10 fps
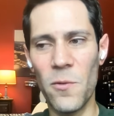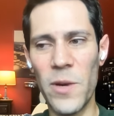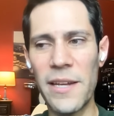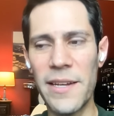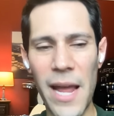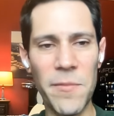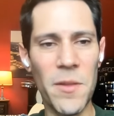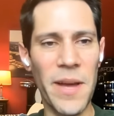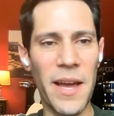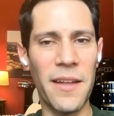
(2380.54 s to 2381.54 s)
We had named
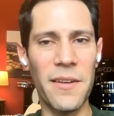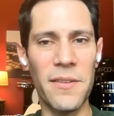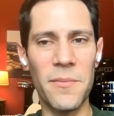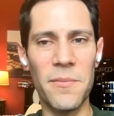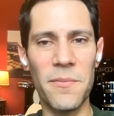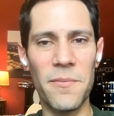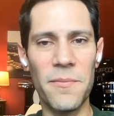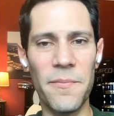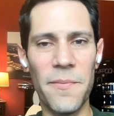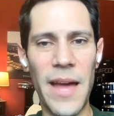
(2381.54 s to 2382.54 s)
the band
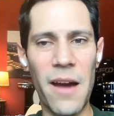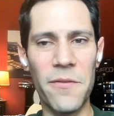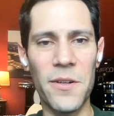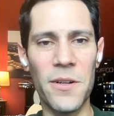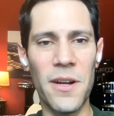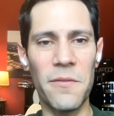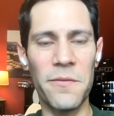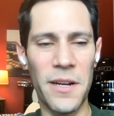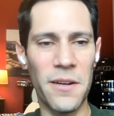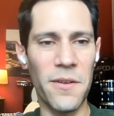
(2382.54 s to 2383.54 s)
after a
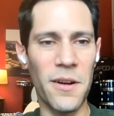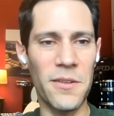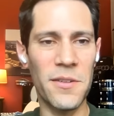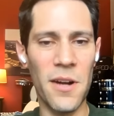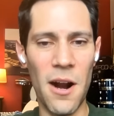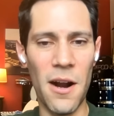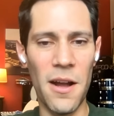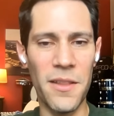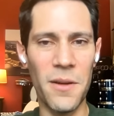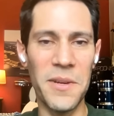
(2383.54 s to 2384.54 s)
friend of ours,
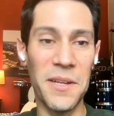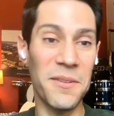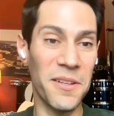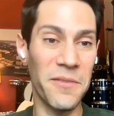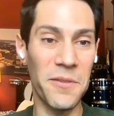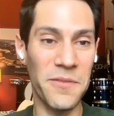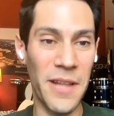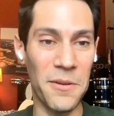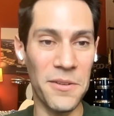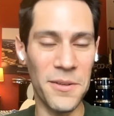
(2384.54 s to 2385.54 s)
Kara, that we had delivered
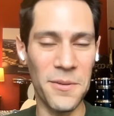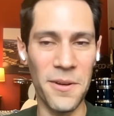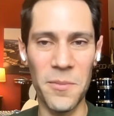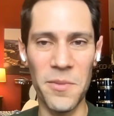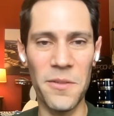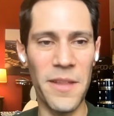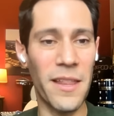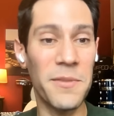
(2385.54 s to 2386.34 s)
flowers to on her birthday.